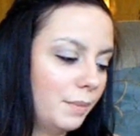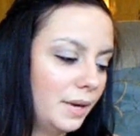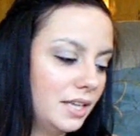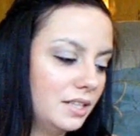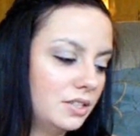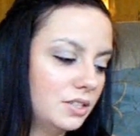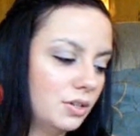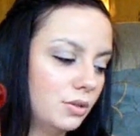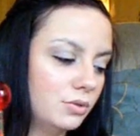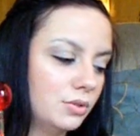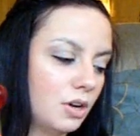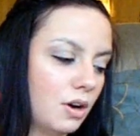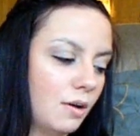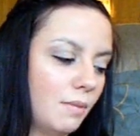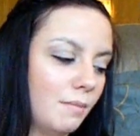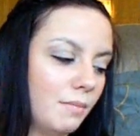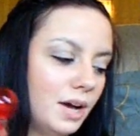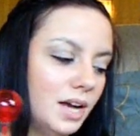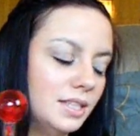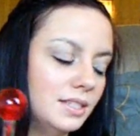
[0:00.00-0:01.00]
Base notes
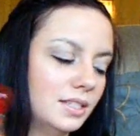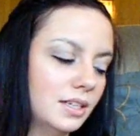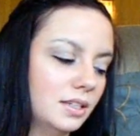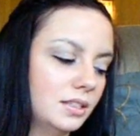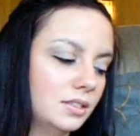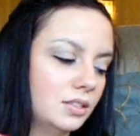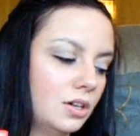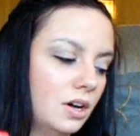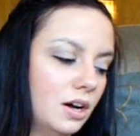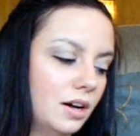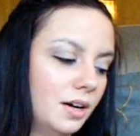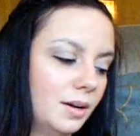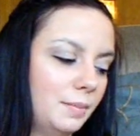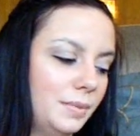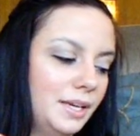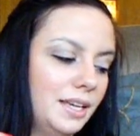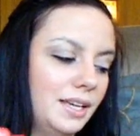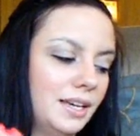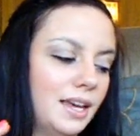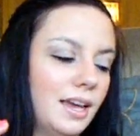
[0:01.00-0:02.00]
are musk,
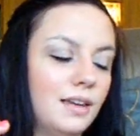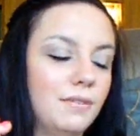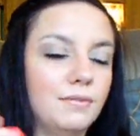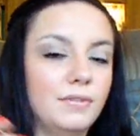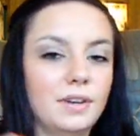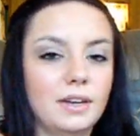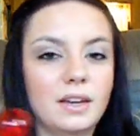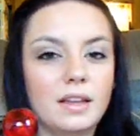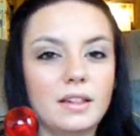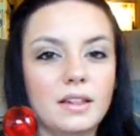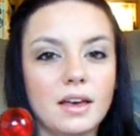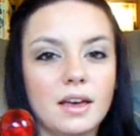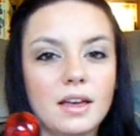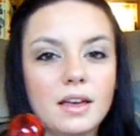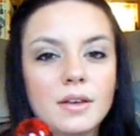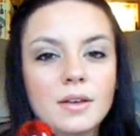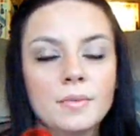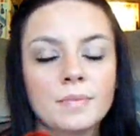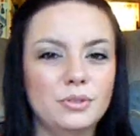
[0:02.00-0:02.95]
tonka bean, and vanilla.